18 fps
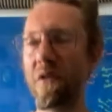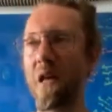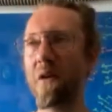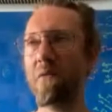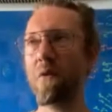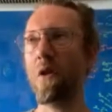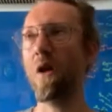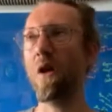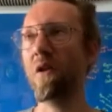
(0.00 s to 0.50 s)
You
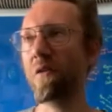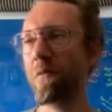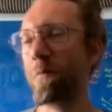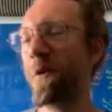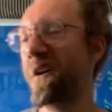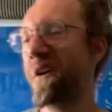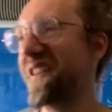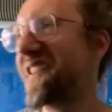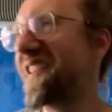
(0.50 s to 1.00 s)
never lost,
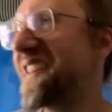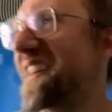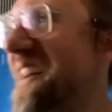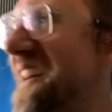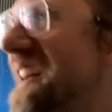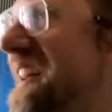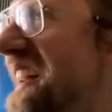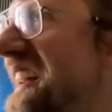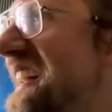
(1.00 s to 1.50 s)

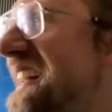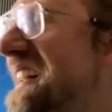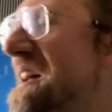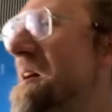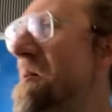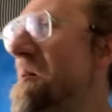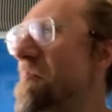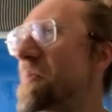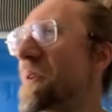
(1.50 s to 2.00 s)

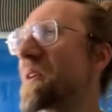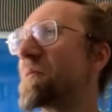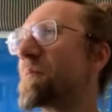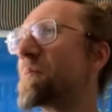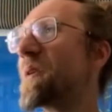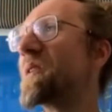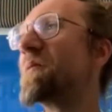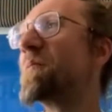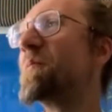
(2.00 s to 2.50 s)

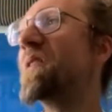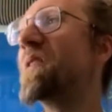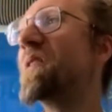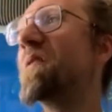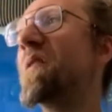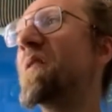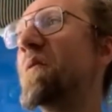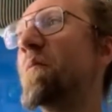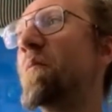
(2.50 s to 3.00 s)
but
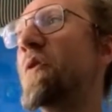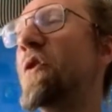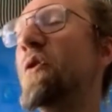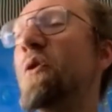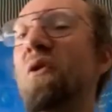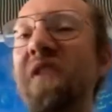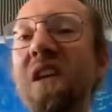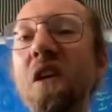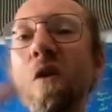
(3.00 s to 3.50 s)

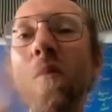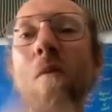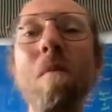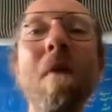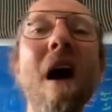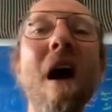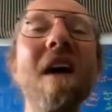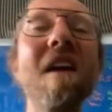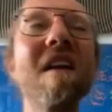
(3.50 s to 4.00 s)
using your
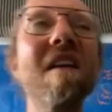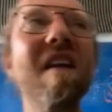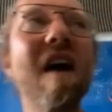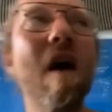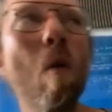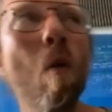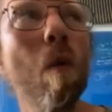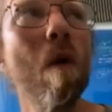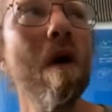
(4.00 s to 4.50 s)
mind in
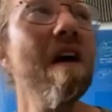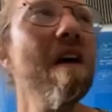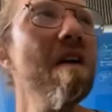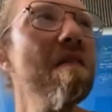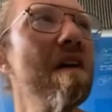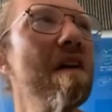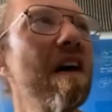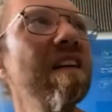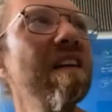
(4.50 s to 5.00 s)
that
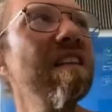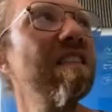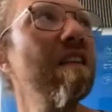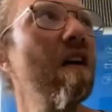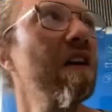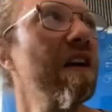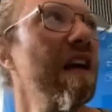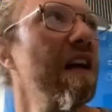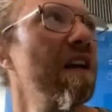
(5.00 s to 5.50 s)
way, that it's
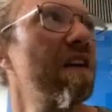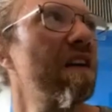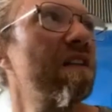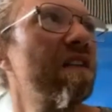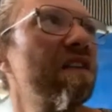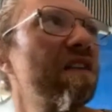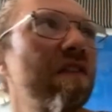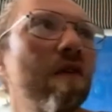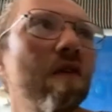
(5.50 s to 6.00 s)
okay that
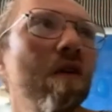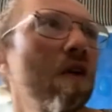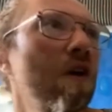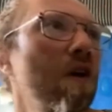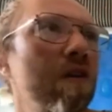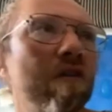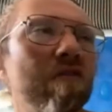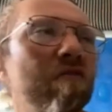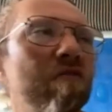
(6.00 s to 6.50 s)
this, so
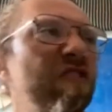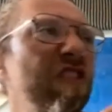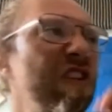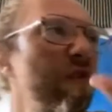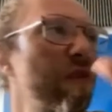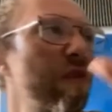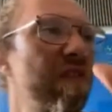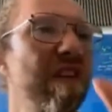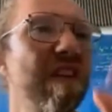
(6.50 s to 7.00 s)

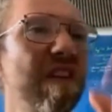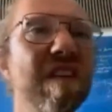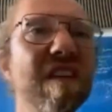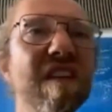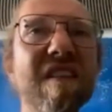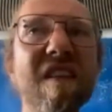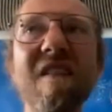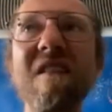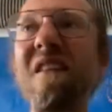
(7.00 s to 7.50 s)
Jesus did
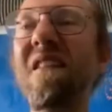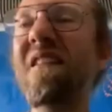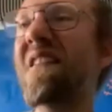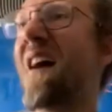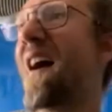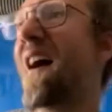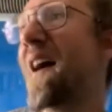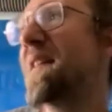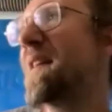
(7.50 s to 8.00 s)
this and did
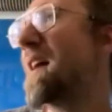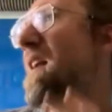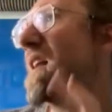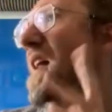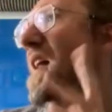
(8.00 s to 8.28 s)
that, and